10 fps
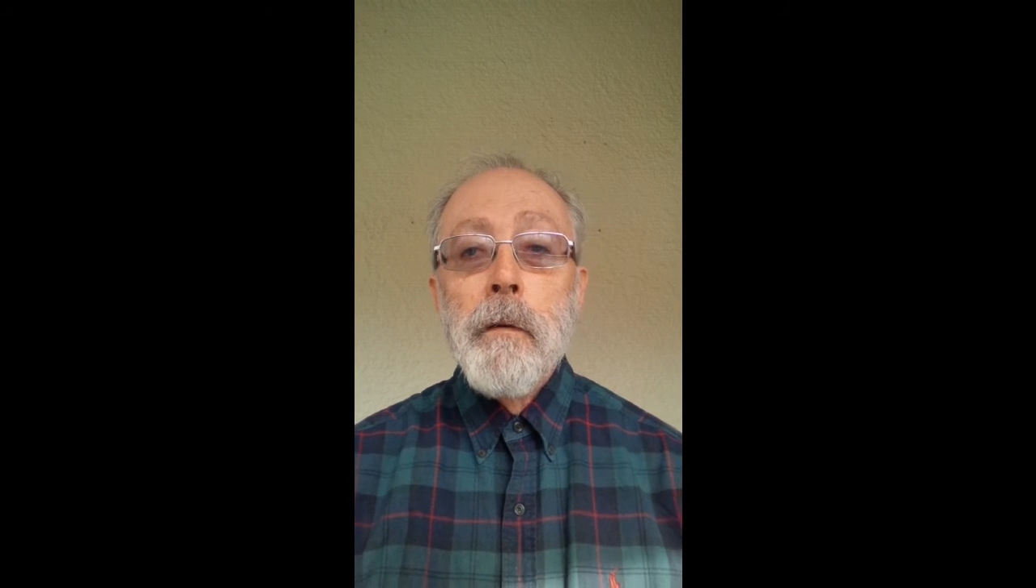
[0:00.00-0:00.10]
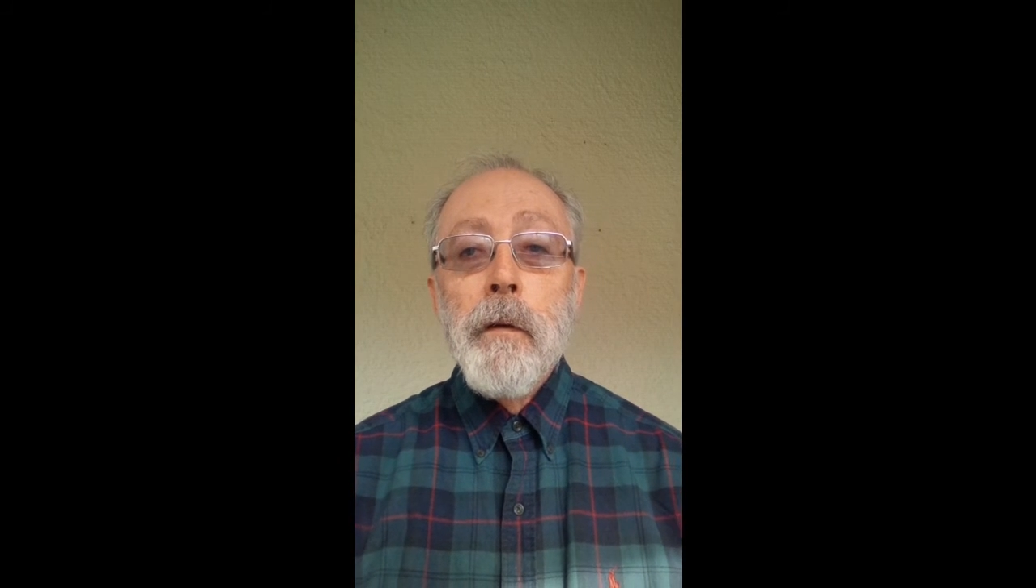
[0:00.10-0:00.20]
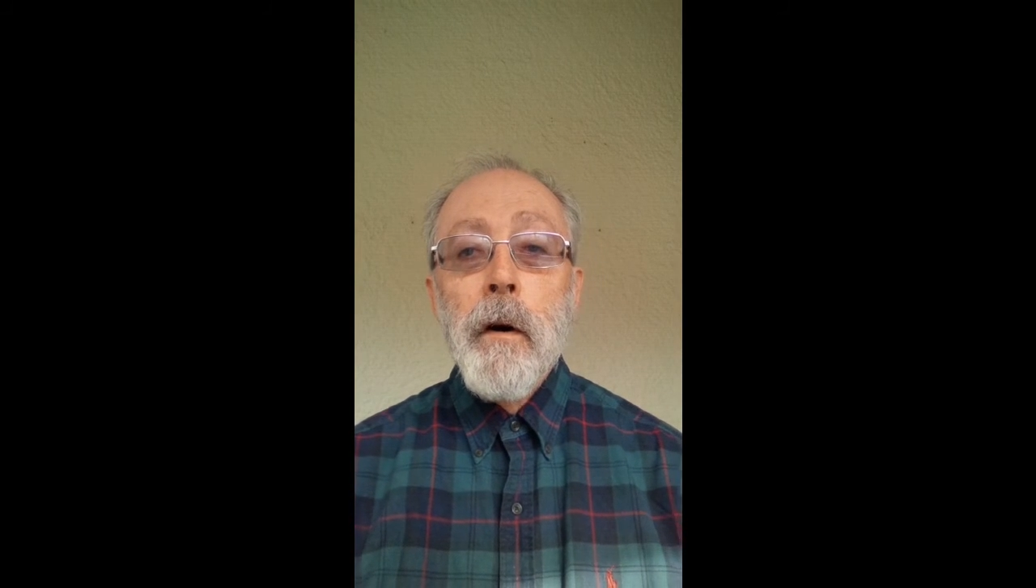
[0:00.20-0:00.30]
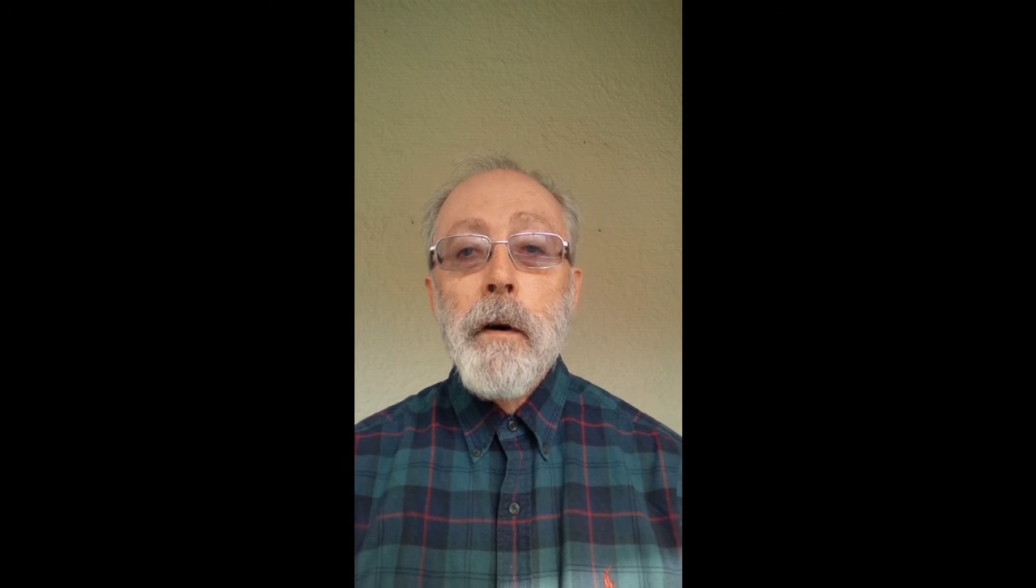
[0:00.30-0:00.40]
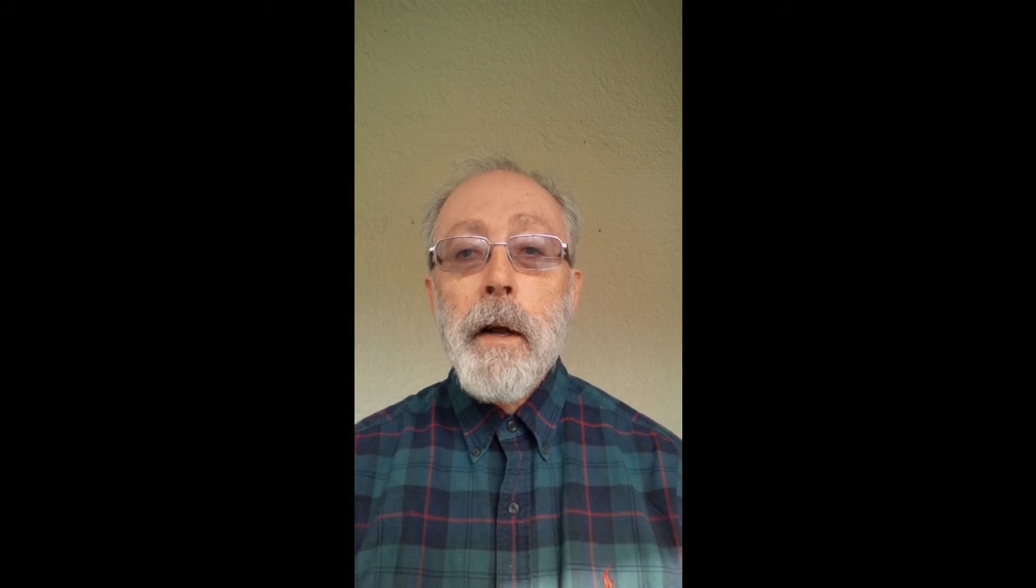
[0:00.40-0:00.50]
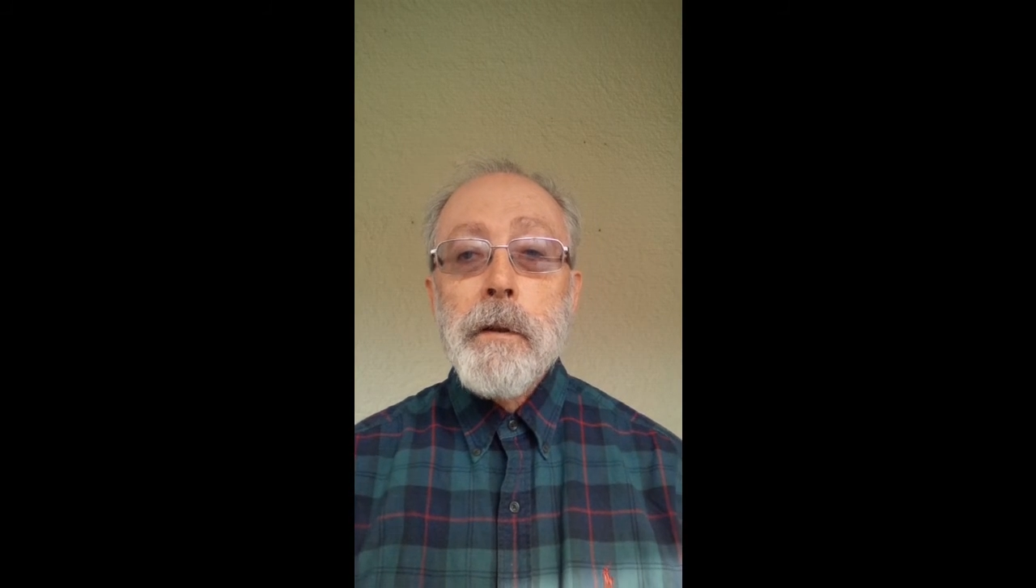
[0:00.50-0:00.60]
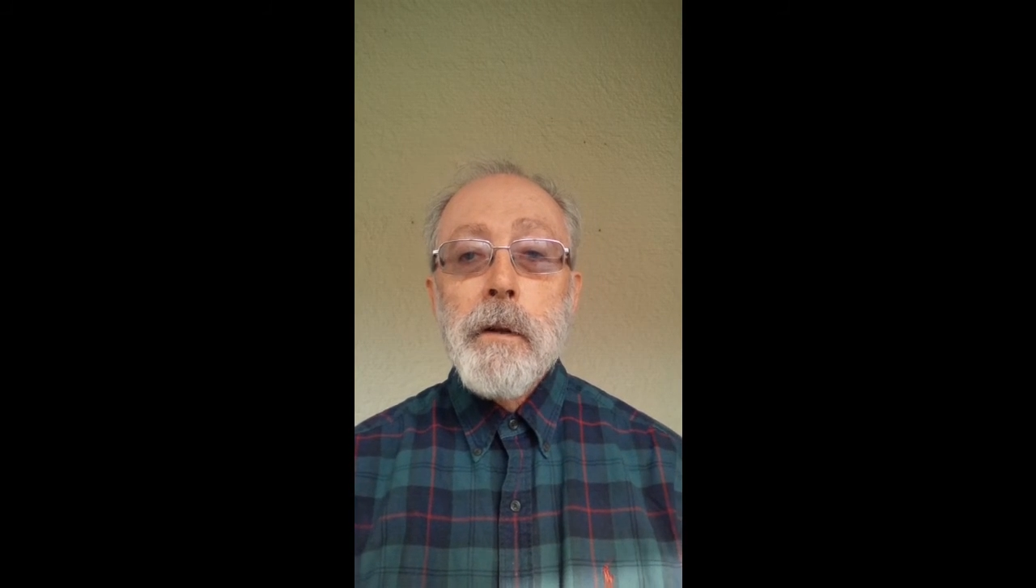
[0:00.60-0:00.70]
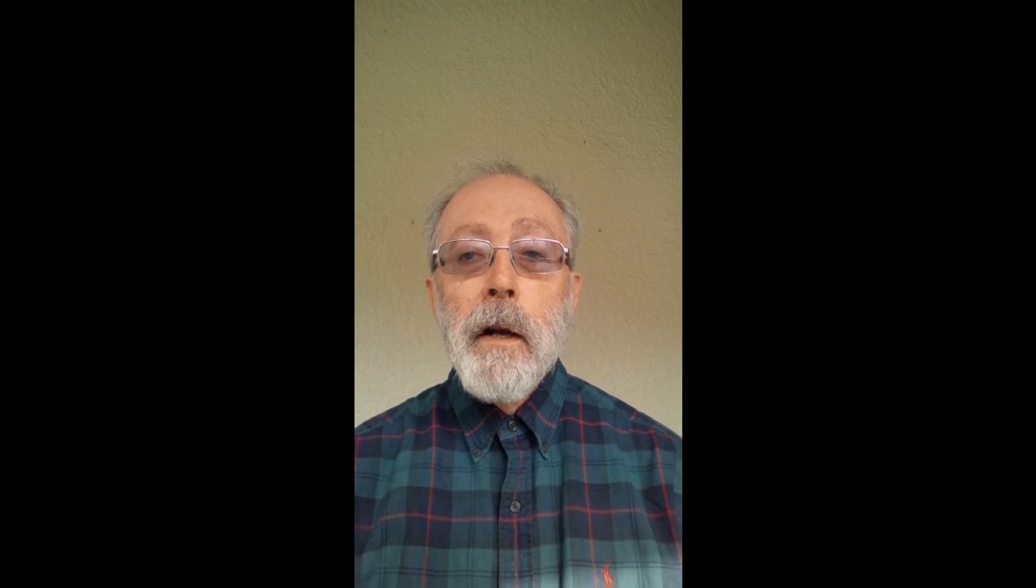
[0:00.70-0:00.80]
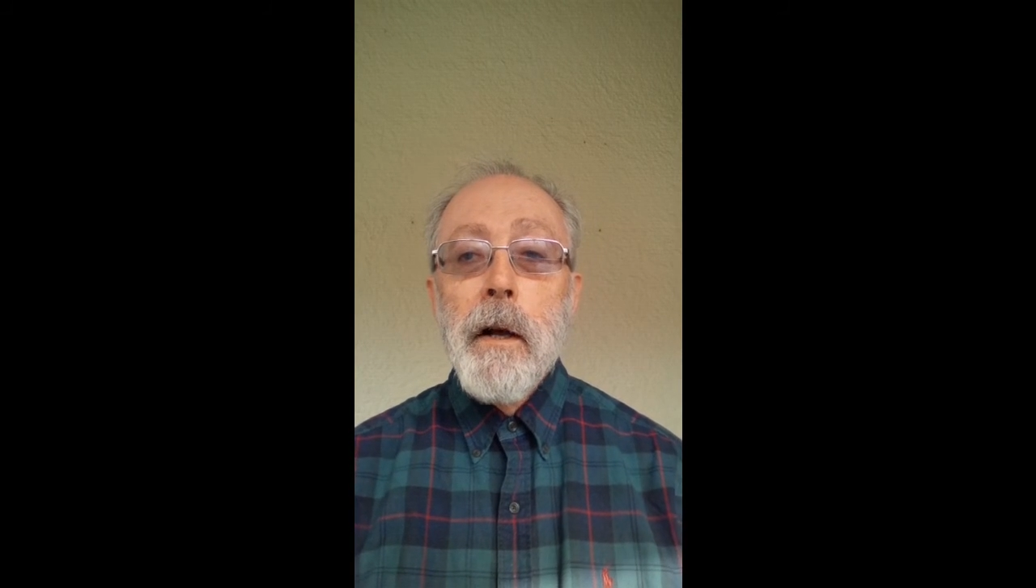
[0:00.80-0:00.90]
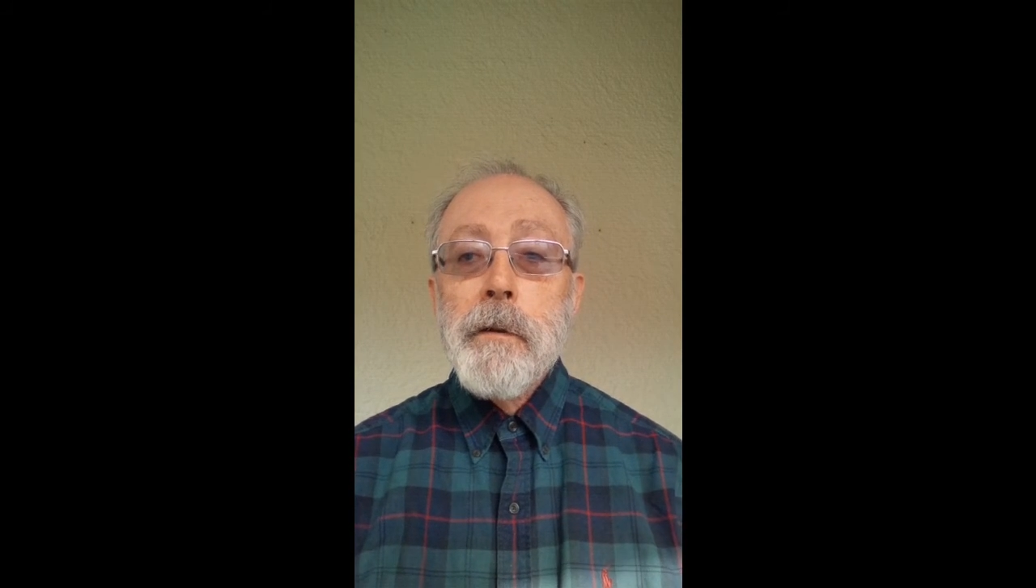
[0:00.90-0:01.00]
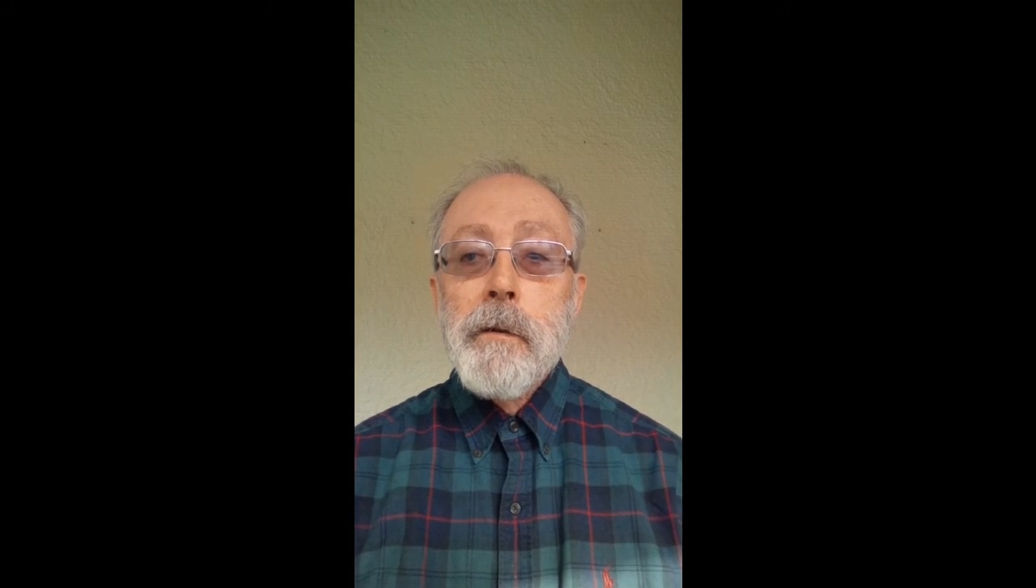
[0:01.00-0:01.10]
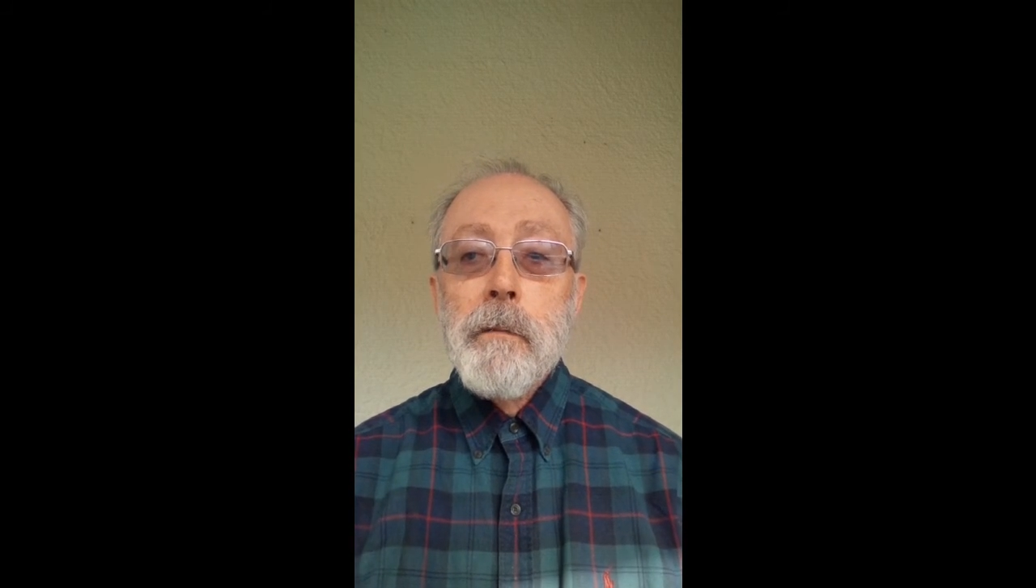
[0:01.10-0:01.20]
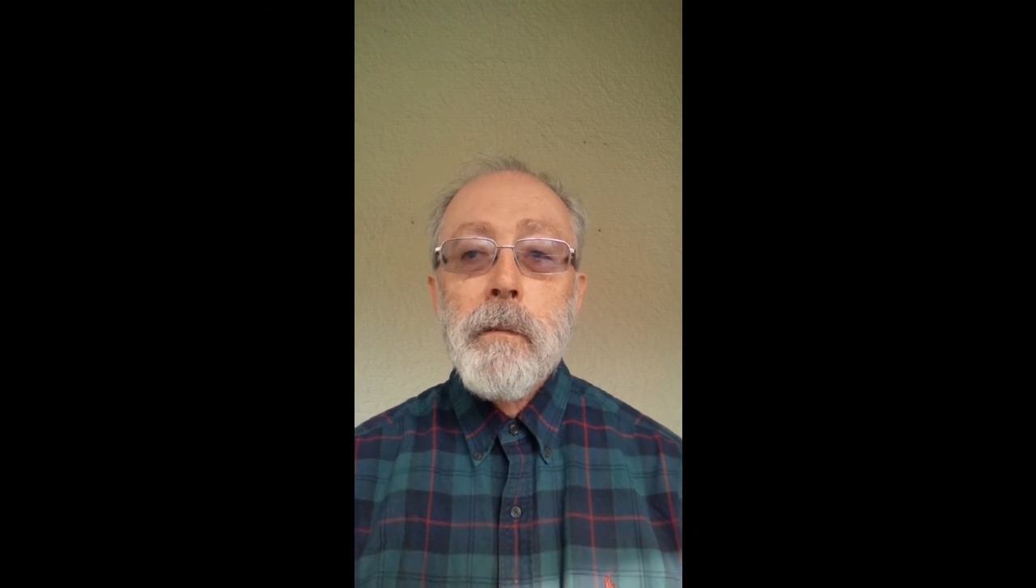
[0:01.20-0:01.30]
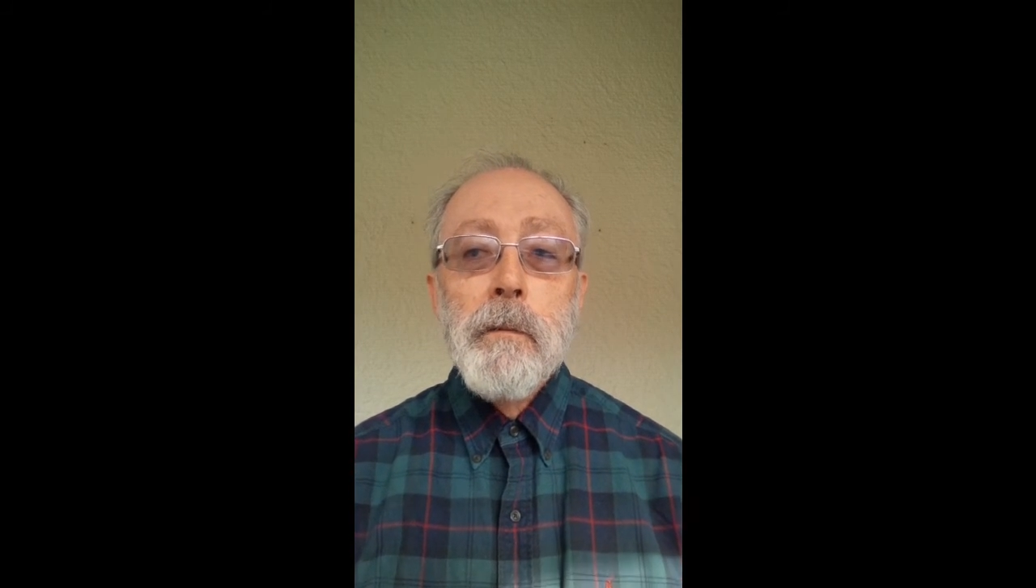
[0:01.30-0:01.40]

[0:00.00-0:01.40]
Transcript: For our next class,